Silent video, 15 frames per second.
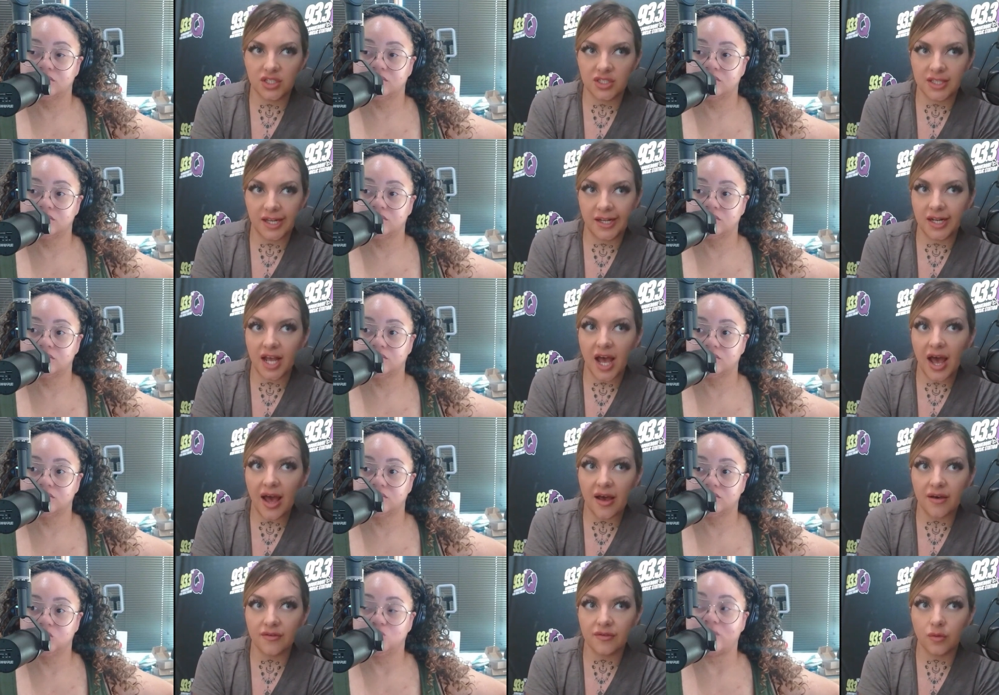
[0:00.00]
Speaker 1: they need to
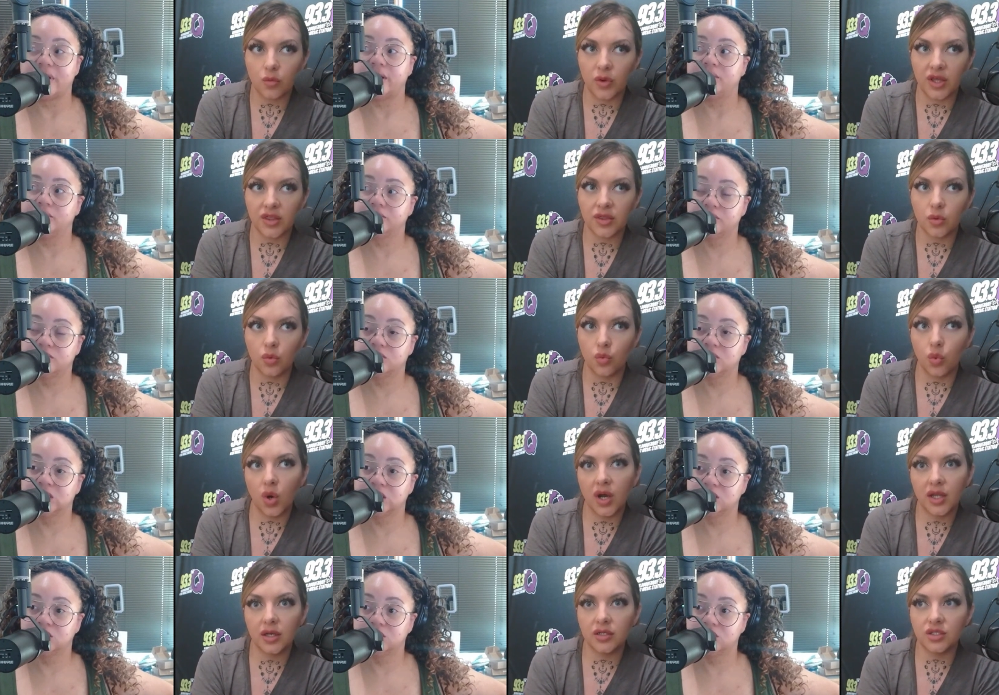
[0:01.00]
have right. with
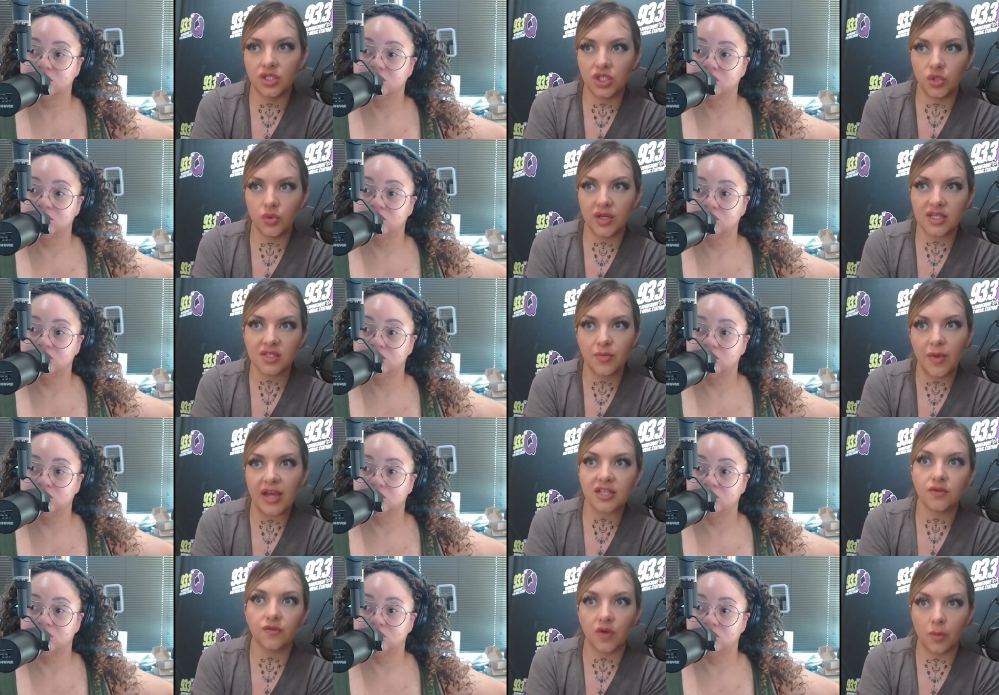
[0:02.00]
what do you
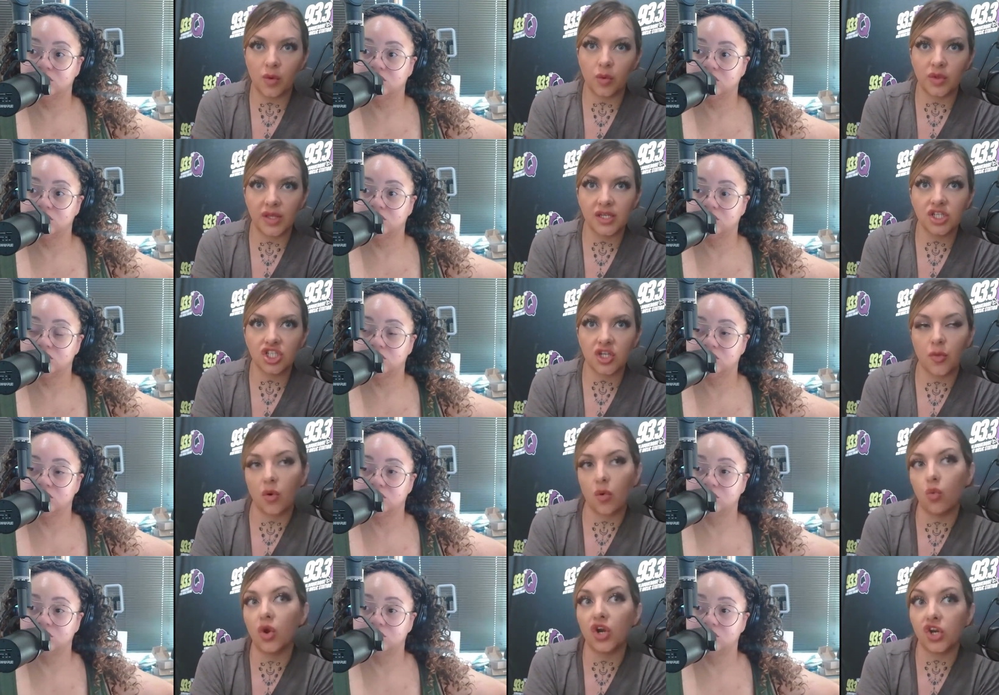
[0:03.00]
expect from a relationship or
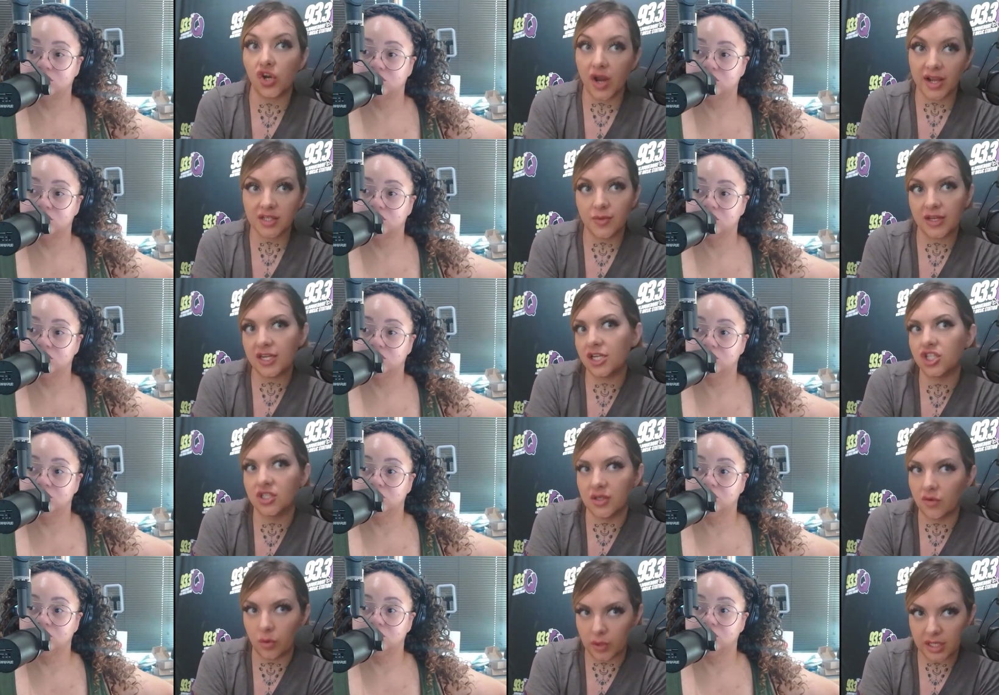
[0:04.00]
what are your expectations
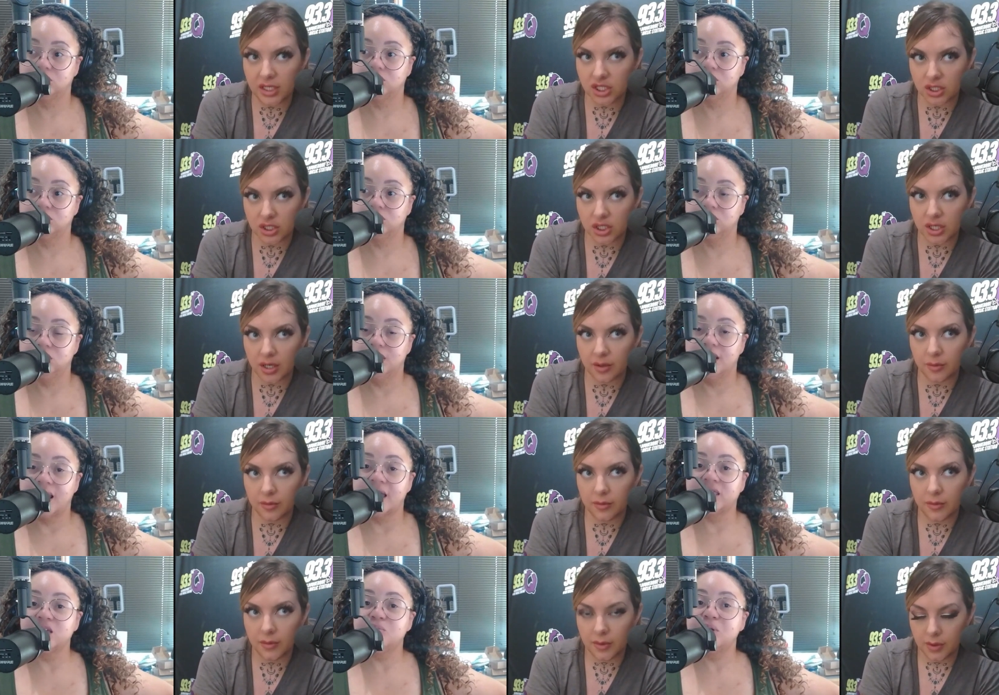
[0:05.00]
of a relationship
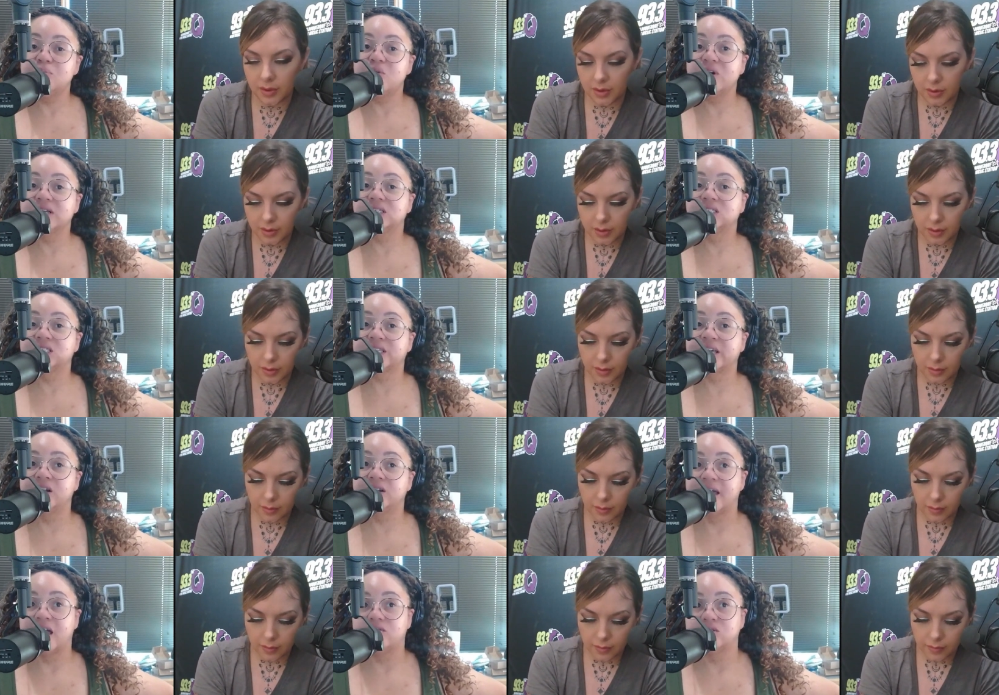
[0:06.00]
Speaker 2: i think people are
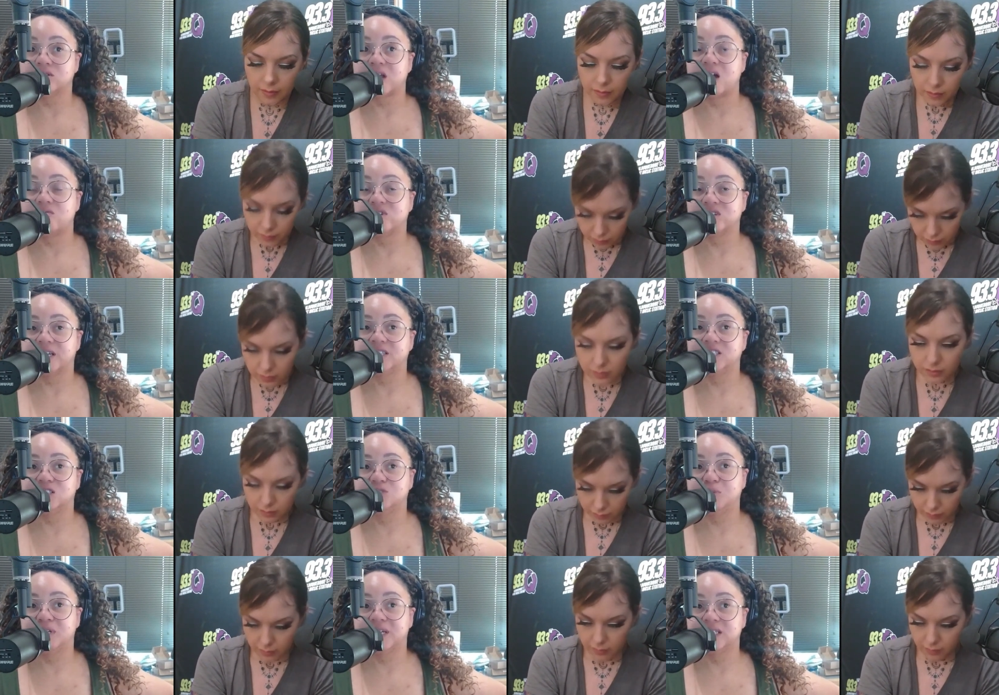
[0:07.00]
scared to have those conversations
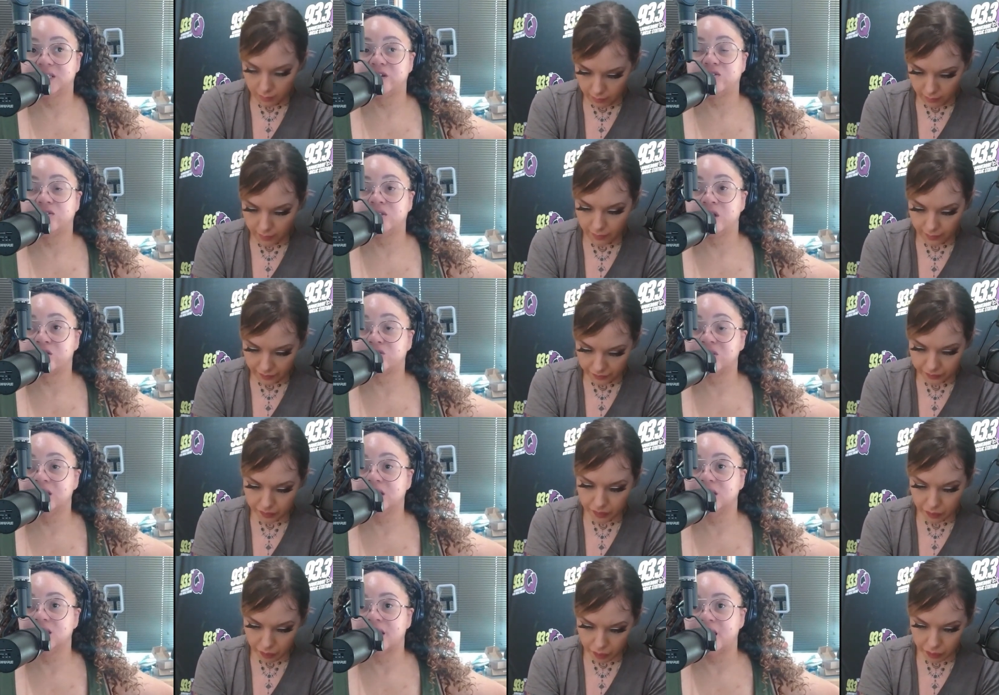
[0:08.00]
because they're they're
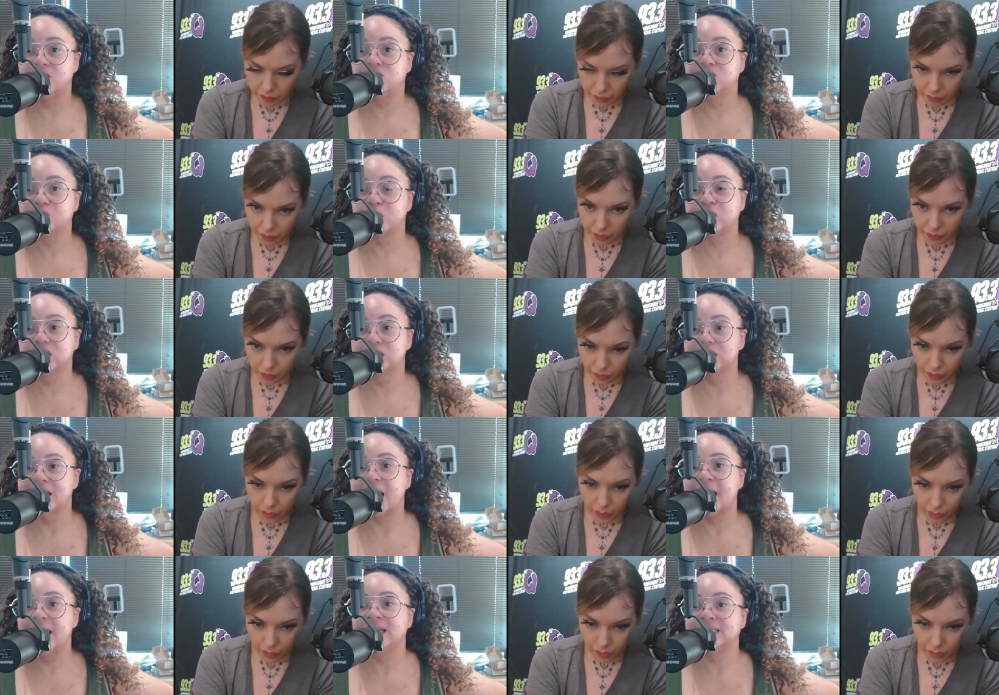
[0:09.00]
thinking that if this person's
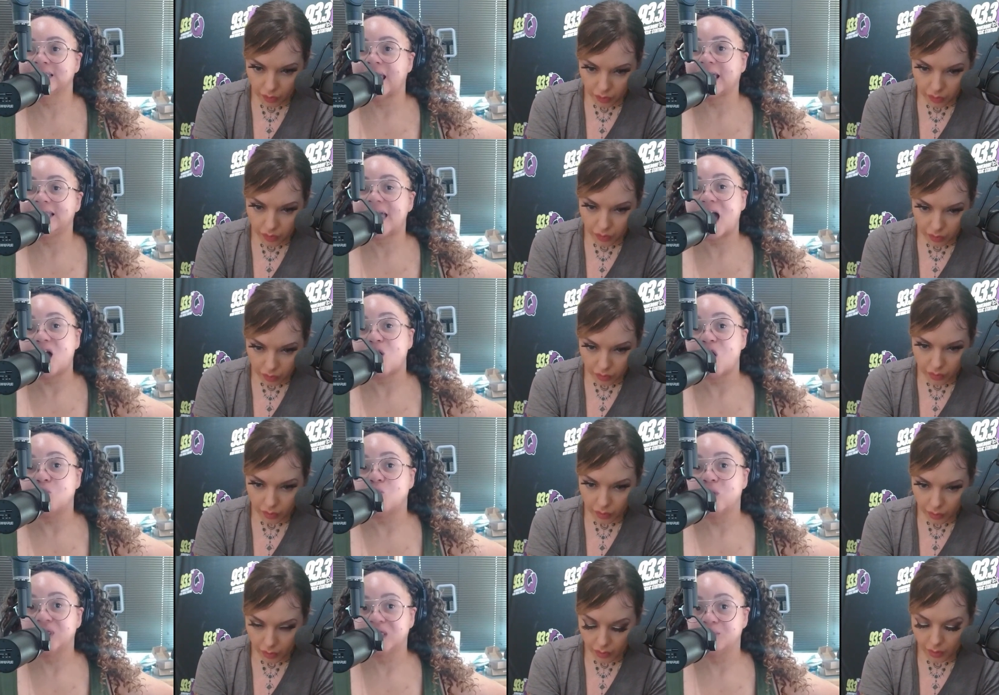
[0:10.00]
not exactly how i
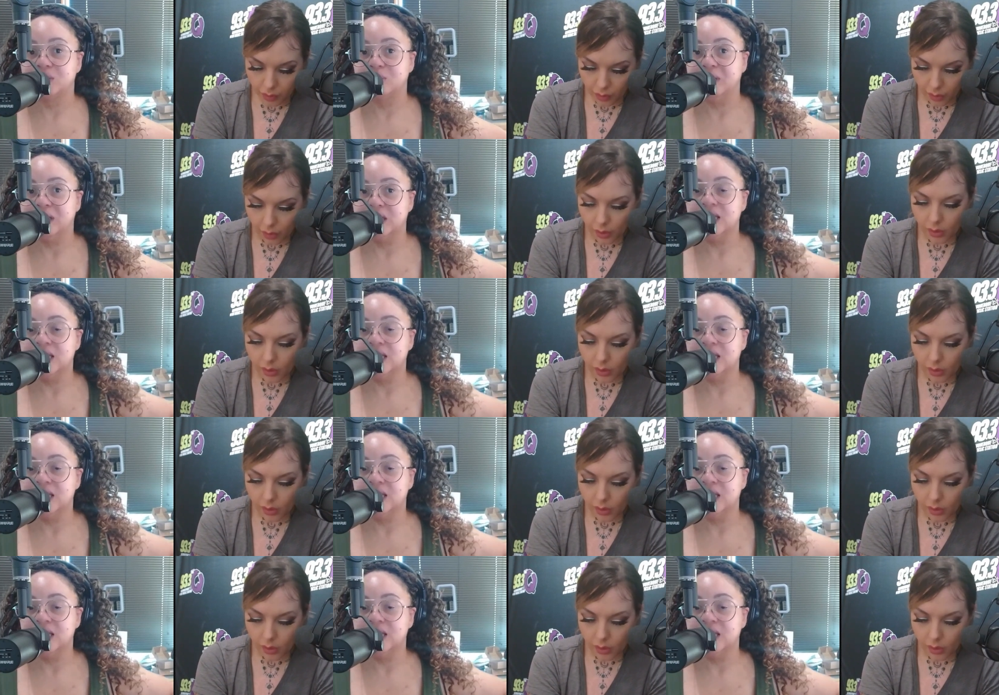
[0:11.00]
want them to be